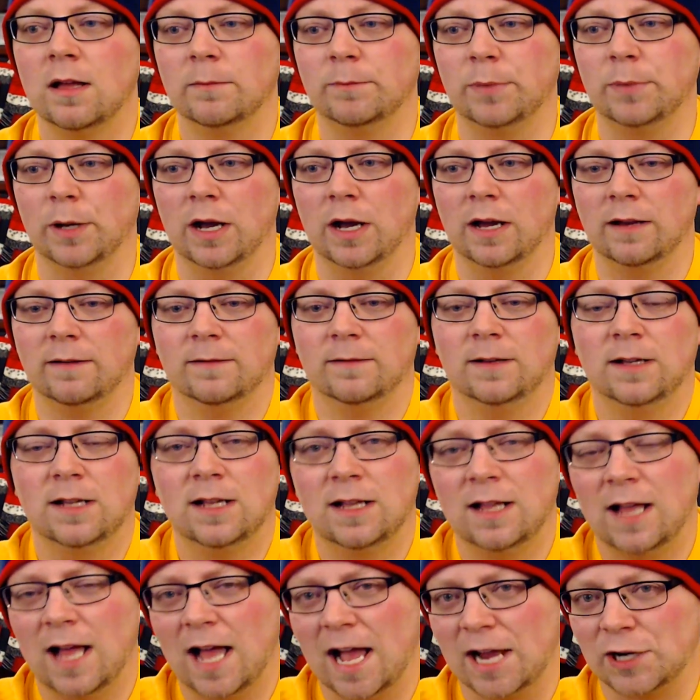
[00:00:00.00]
but
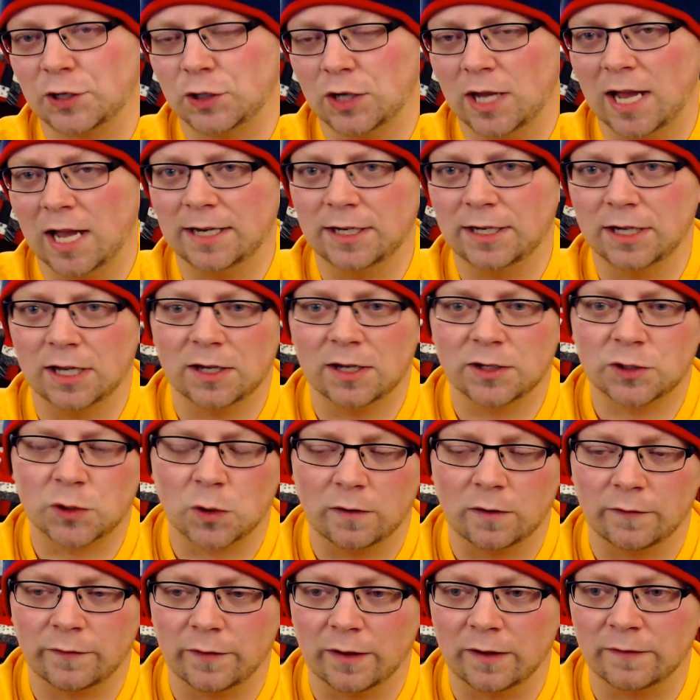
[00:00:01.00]
I actually had to
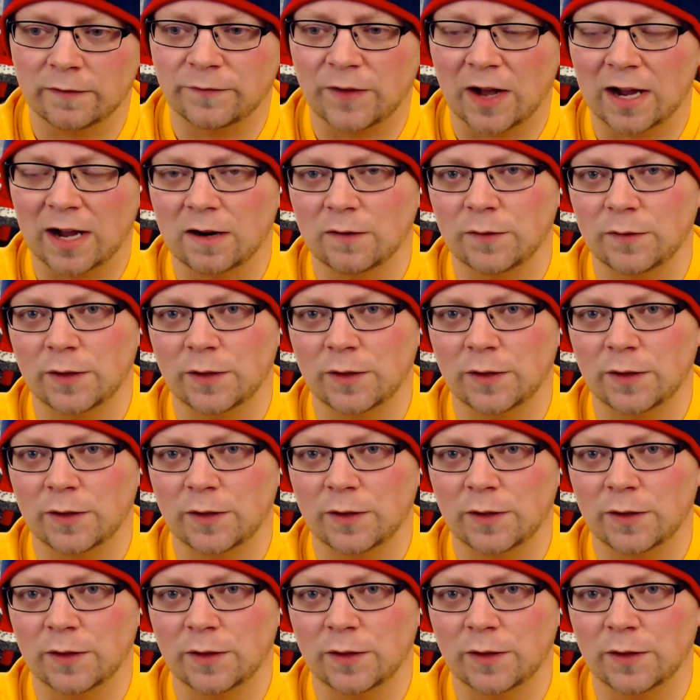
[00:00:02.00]
sort of fire